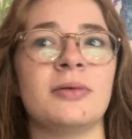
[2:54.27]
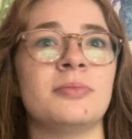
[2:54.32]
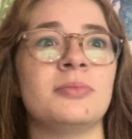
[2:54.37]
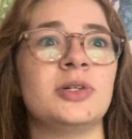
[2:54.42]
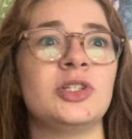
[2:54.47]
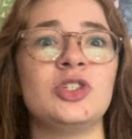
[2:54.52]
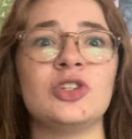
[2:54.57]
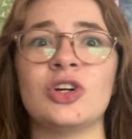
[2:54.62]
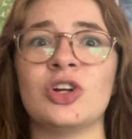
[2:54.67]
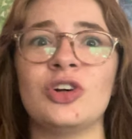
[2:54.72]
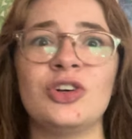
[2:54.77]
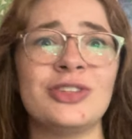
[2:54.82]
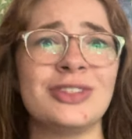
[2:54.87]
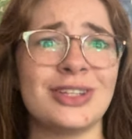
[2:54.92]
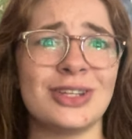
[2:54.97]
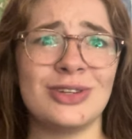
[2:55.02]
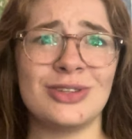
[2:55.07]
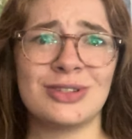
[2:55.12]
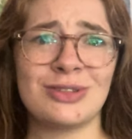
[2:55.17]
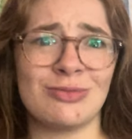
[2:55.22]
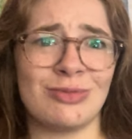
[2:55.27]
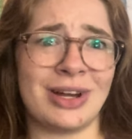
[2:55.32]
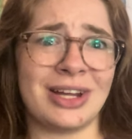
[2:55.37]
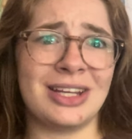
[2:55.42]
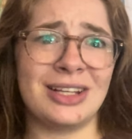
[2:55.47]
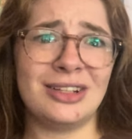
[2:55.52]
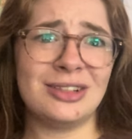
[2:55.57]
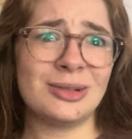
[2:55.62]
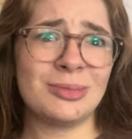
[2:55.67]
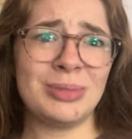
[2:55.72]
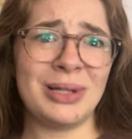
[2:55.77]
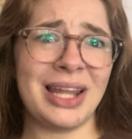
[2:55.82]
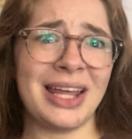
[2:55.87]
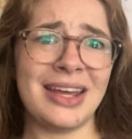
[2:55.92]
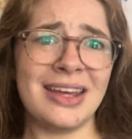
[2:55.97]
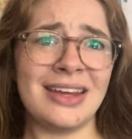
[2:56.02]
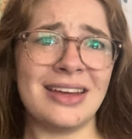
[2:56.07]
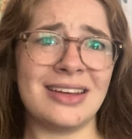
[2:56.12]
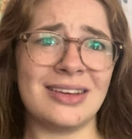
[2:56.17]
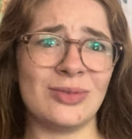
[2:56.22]
But you could also use a regular
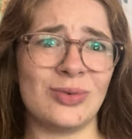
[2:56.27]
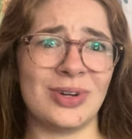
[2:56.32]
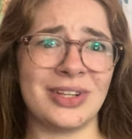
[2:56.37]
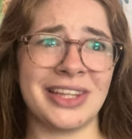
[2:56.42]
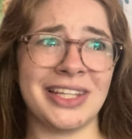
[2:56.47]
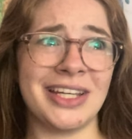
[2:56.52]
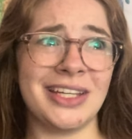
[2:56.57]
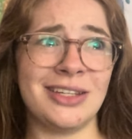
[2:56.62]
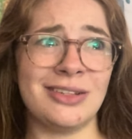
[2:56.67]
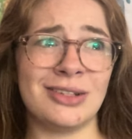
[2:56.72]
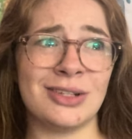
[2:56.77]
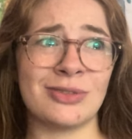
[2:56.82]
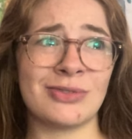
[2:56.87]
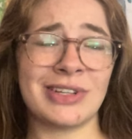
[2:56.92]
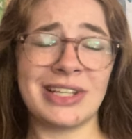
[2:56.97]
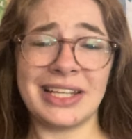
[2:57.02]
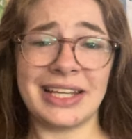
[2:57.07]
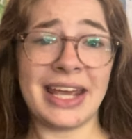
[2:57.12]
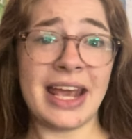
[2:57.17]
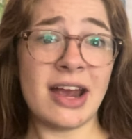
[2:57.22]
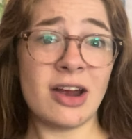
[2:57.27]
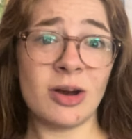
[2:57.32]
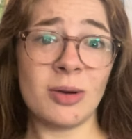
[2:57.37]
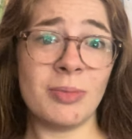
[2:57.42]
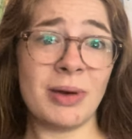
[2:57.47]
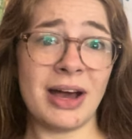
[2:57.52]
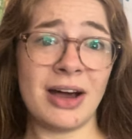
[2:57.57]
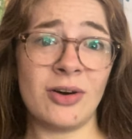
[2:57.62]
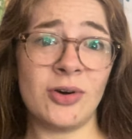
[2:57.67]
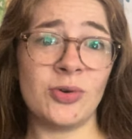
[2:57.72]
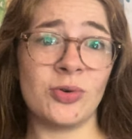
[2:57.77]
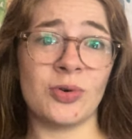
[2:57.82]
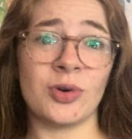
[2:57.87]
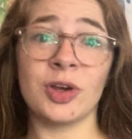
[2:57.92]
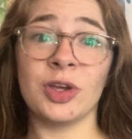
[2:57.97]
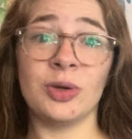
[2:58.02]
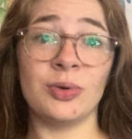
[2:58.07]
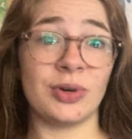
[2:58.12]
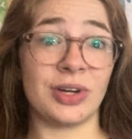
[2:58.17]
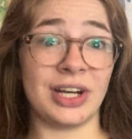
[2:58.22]
plate, one that you don't really care about or
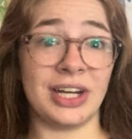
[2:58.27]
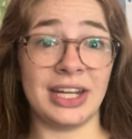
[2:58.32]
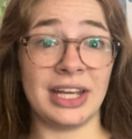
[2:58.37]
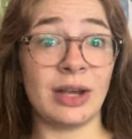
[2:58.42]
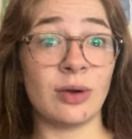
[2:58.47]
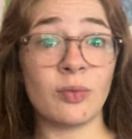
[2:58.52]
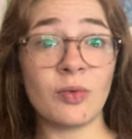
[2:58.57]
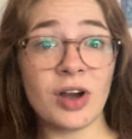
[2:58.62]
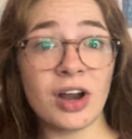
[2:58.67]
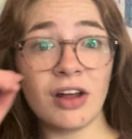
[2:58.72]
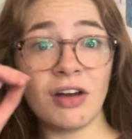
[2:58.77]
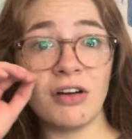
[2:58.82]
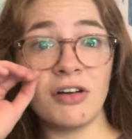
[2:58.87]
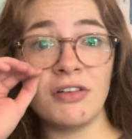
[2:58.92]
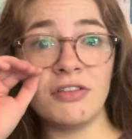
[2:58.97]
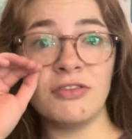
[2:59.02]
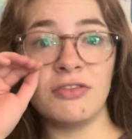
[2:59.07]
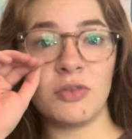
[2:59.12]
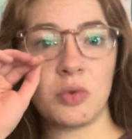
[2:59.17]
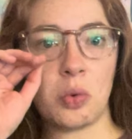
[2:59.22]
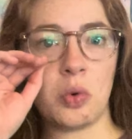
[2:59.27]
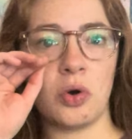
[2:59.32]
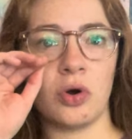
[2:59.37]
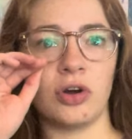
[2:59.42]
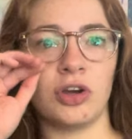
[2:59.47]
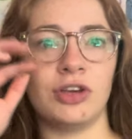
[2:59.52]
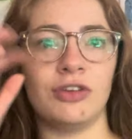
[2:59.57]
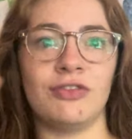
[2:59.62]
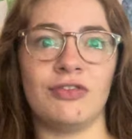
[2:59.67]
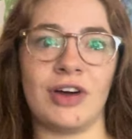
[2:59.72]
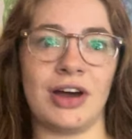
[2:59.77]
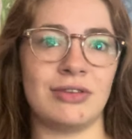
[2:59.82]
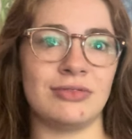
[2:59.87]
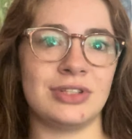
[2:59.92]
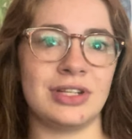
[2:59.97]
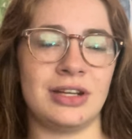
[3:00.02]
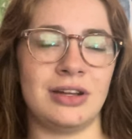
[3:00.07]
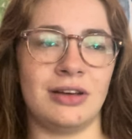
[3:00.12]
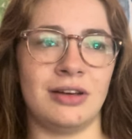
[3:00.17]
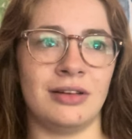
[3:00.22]
you were going to get rid of or you found
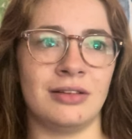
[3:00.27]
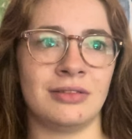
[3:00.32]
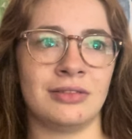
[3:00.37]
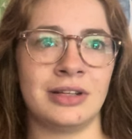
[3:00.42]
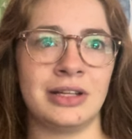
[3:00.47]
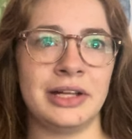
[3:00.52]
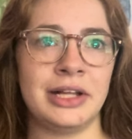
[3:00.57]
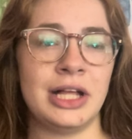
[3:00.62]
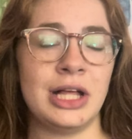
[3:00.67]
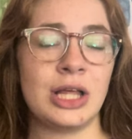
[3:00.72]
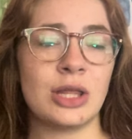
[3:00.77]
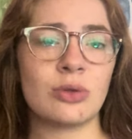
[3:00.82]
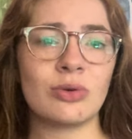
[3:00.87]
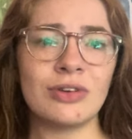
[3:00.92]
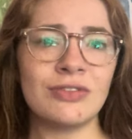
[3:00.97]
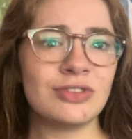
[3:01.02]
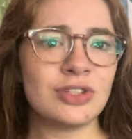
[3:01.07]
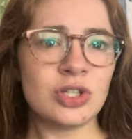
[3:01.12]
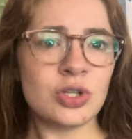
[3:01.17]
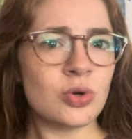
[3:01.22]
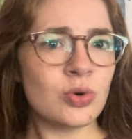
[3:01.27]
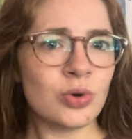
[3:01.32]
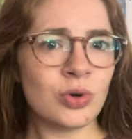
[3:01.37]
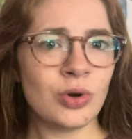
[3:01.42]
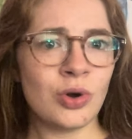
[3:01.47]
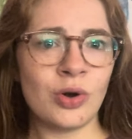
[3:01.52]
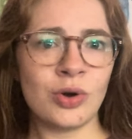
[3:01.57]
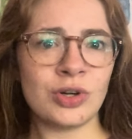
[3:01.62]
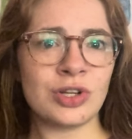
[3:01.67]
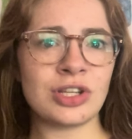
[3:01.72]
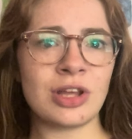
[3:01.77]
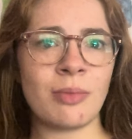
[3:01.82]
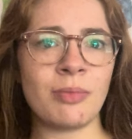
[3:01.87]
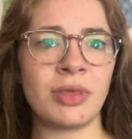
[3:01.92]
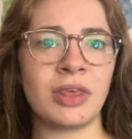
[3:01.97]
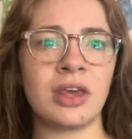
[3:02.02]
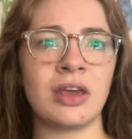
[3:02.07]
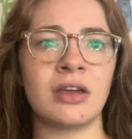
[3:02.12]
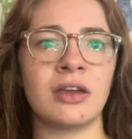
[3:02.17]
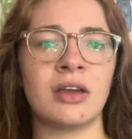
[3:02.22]
at a thrift store or
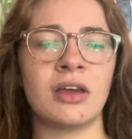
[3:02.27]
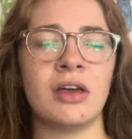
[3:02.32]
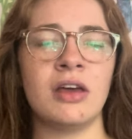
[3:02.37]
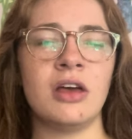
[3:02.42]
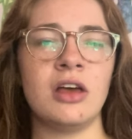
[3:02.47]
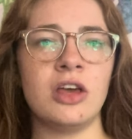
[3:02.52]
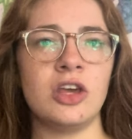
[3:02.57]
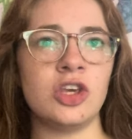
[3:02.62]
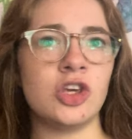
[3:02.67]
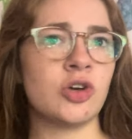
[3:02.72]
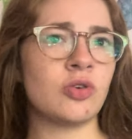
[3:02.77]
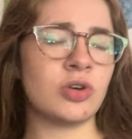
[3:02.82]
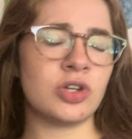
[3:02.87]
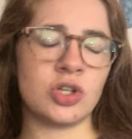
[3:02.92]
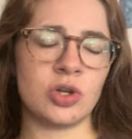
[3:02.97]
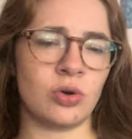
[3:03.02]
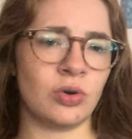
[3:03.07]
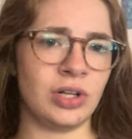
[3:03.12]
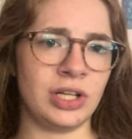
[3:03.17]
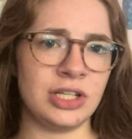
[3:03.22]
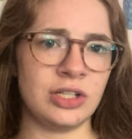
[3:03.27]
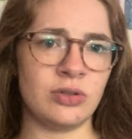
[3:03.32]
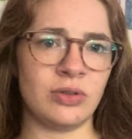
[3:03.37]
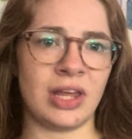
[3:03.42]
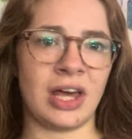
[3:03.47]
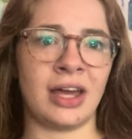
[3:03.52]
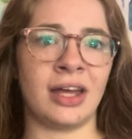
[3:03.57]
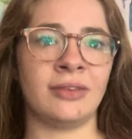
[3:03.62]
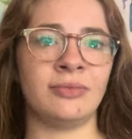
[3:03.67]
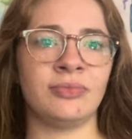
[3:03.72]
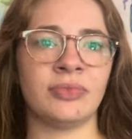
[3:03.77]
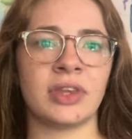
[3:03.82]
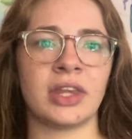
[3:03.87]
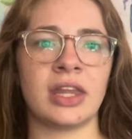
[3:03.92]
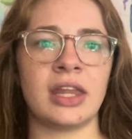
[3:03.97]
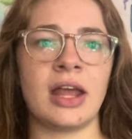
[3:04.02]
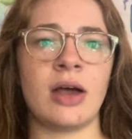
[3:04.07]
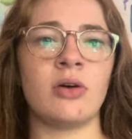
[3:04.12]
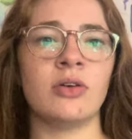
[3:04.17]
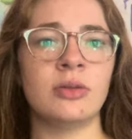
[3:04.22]
something. You could totally do that.
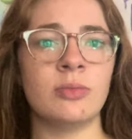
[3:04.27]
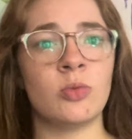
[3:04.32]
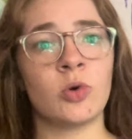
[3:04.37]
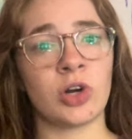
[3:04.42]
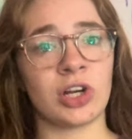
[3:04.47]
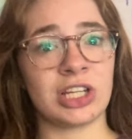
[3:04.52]
Now, on the more